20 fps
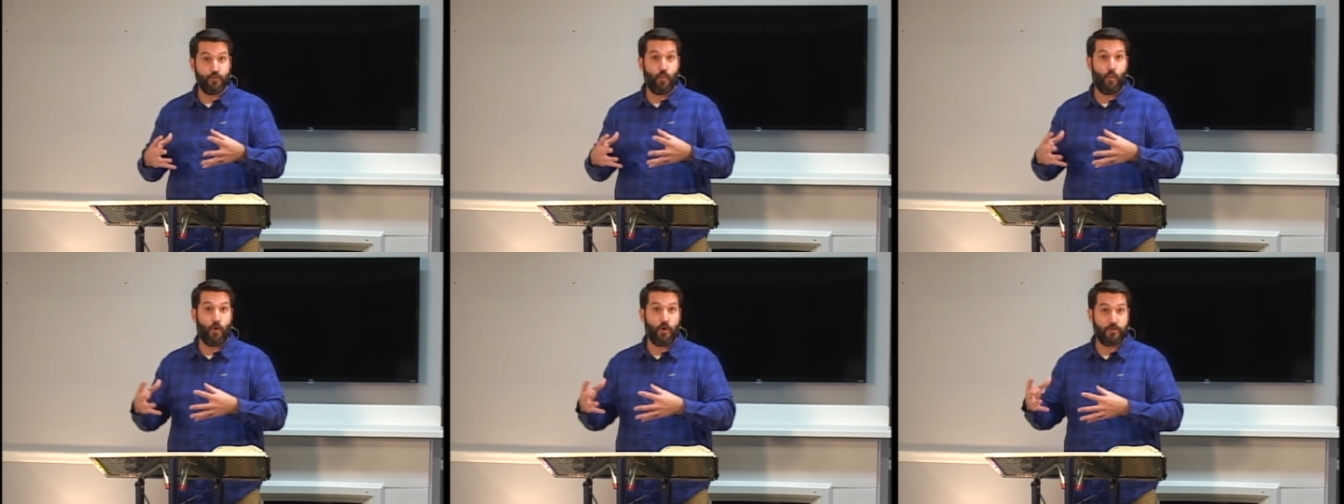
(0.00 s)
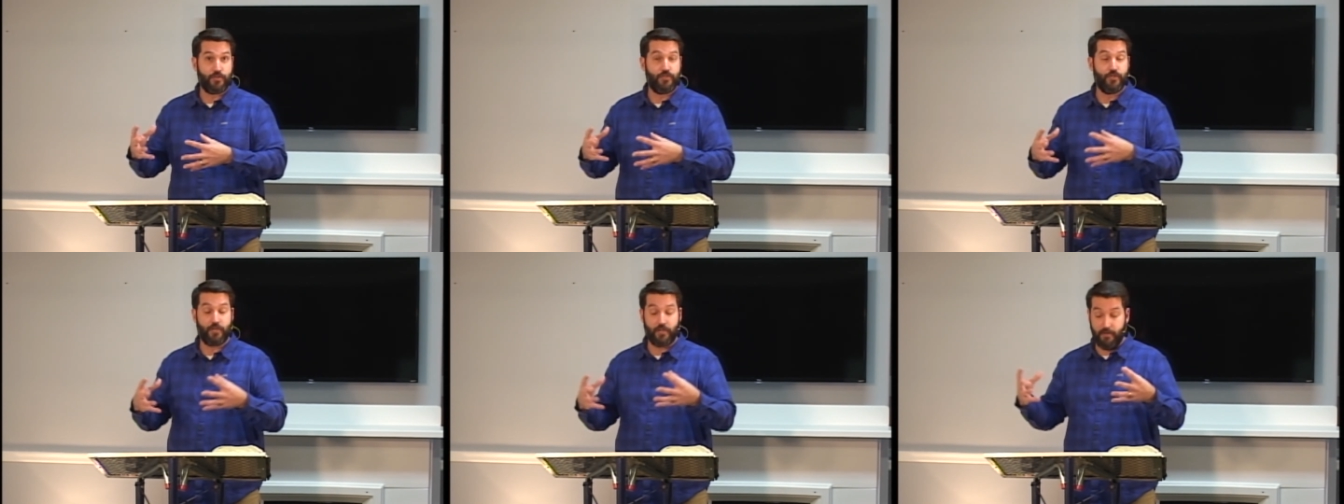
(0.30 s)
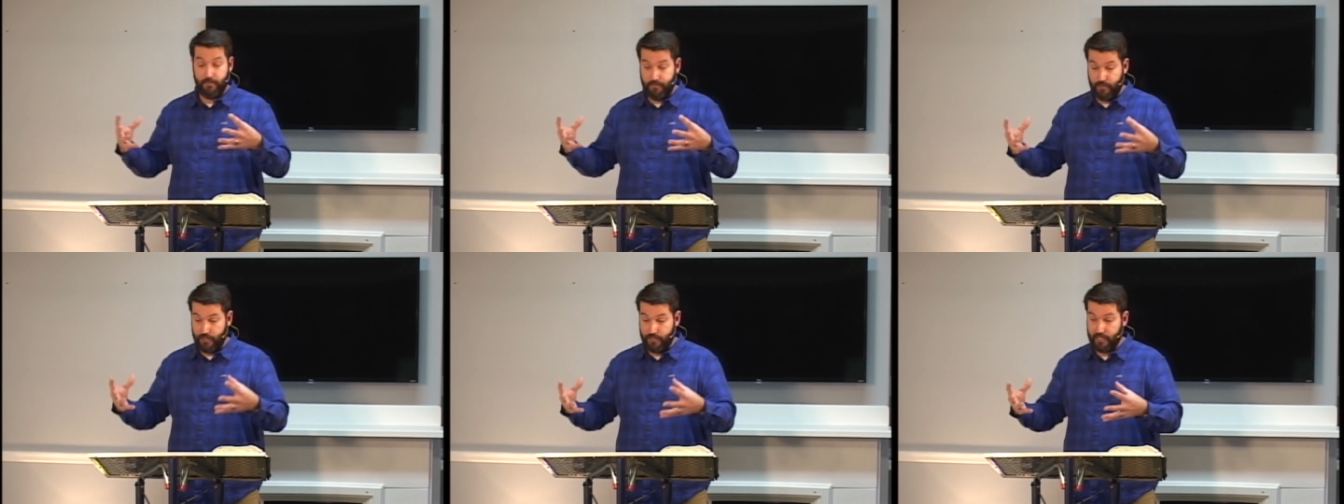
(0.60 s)
work to
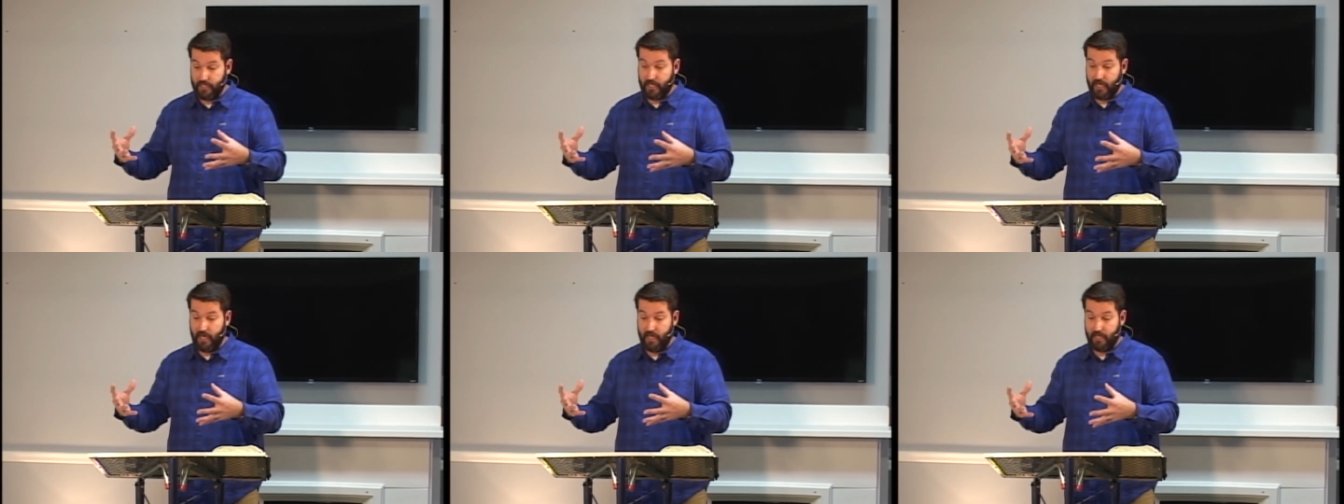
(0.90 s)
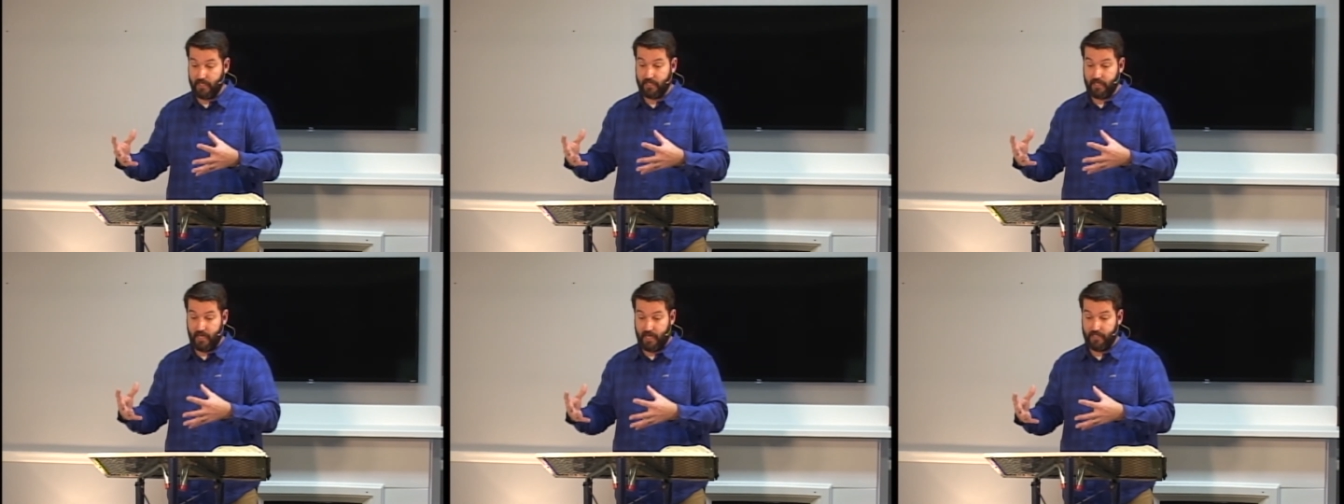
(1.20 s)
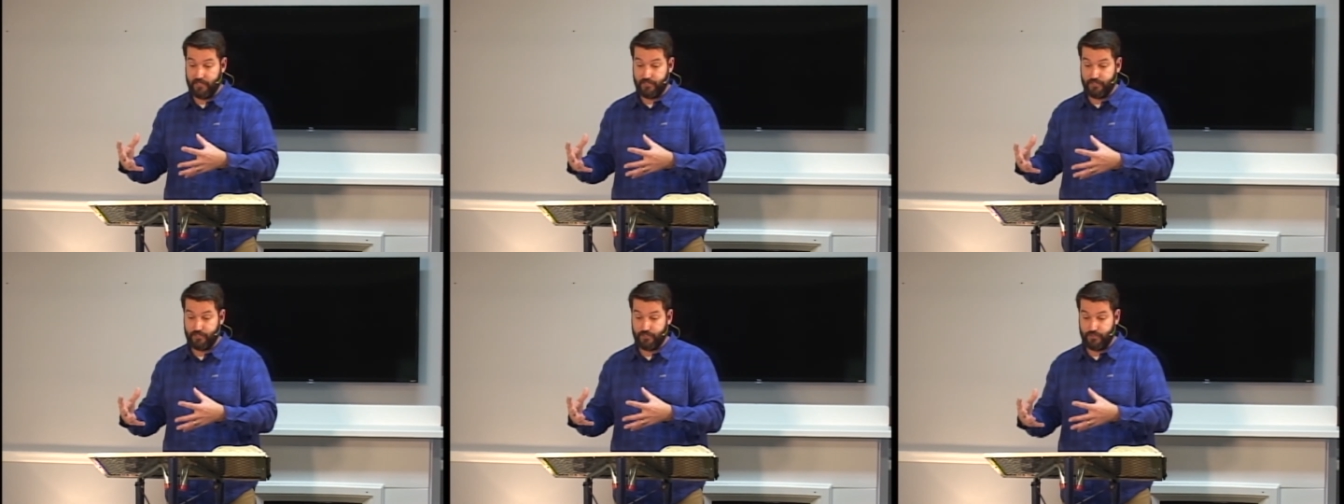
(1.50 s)
communicate
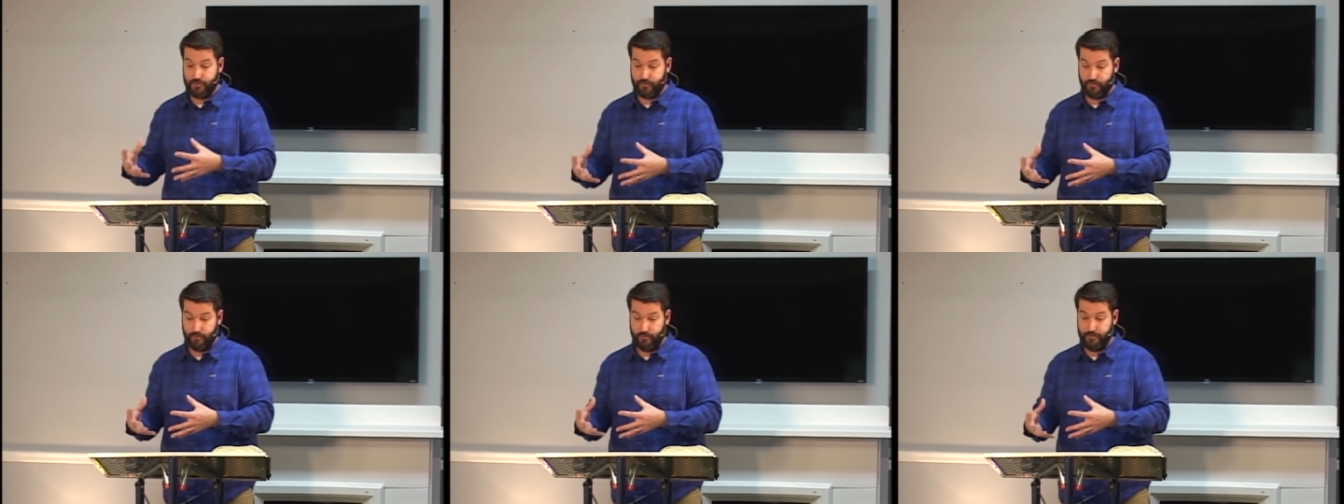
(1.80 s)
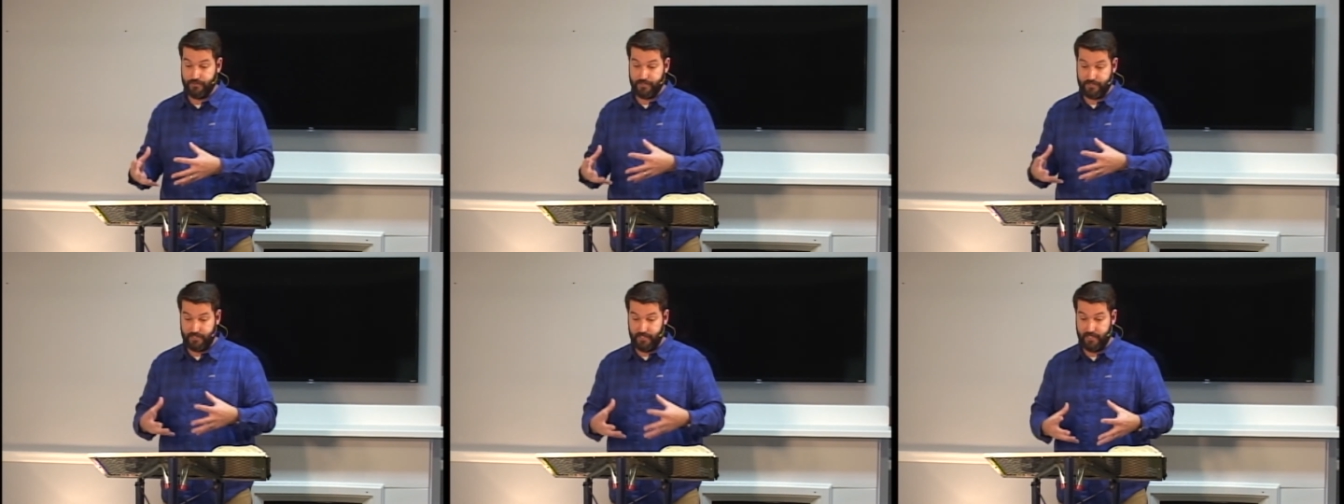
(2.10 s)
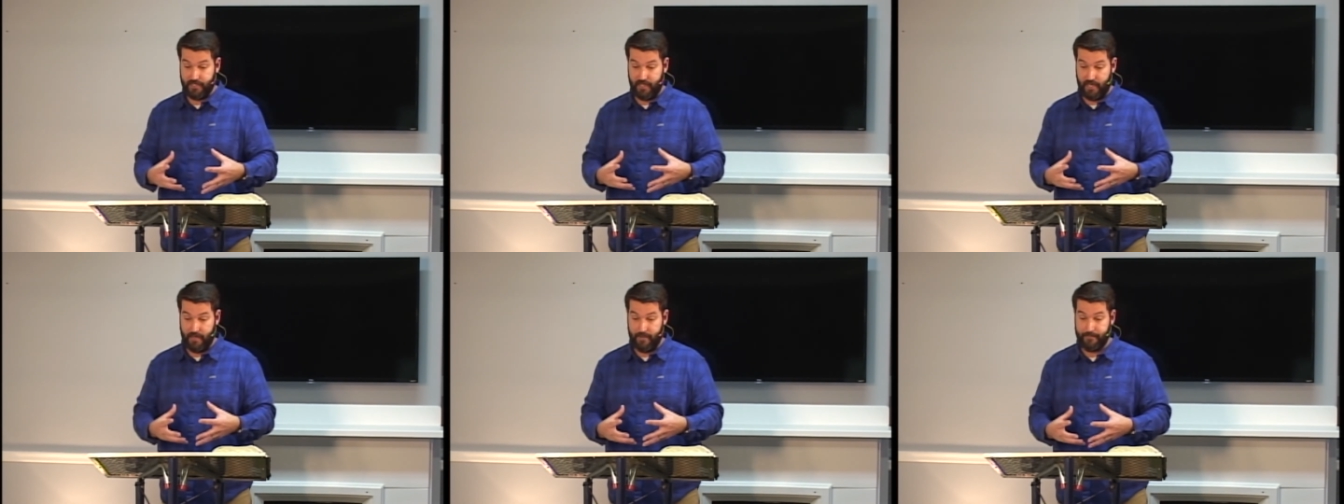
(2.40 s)
God's truth to
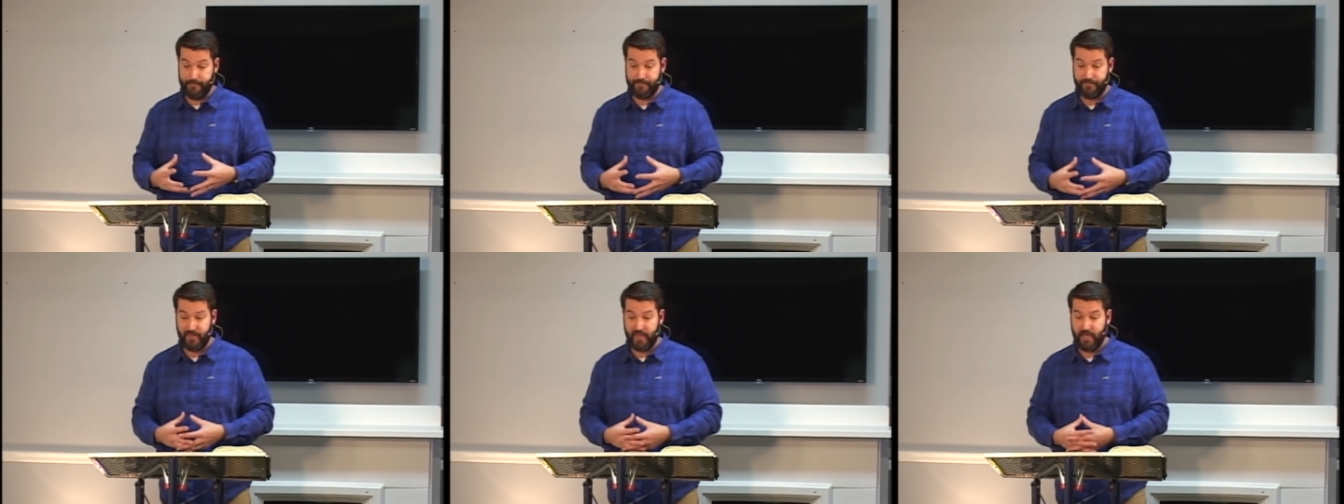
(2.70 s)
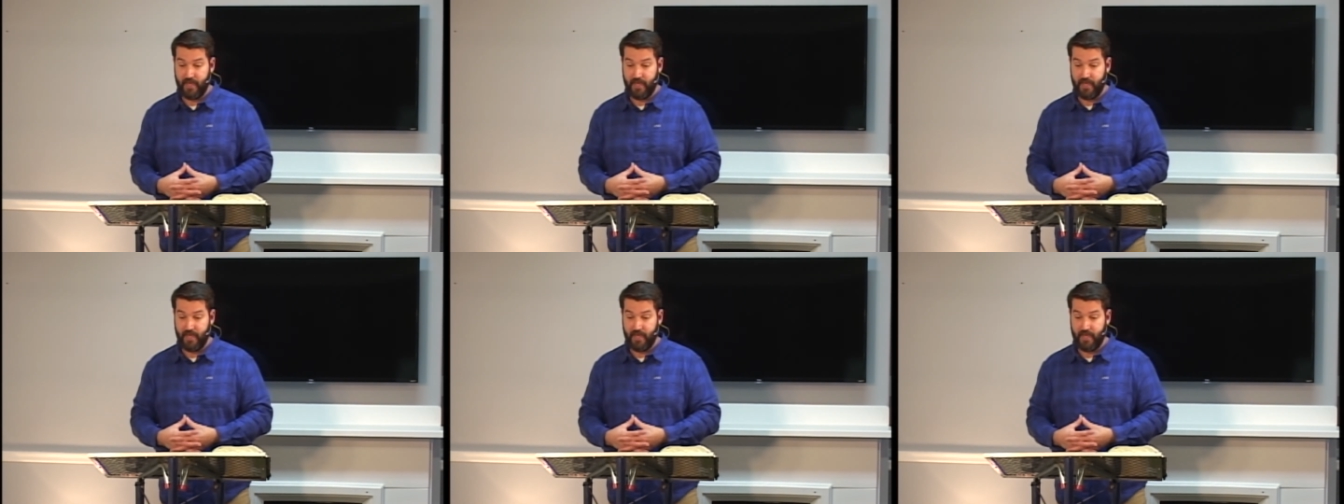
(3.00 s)
them.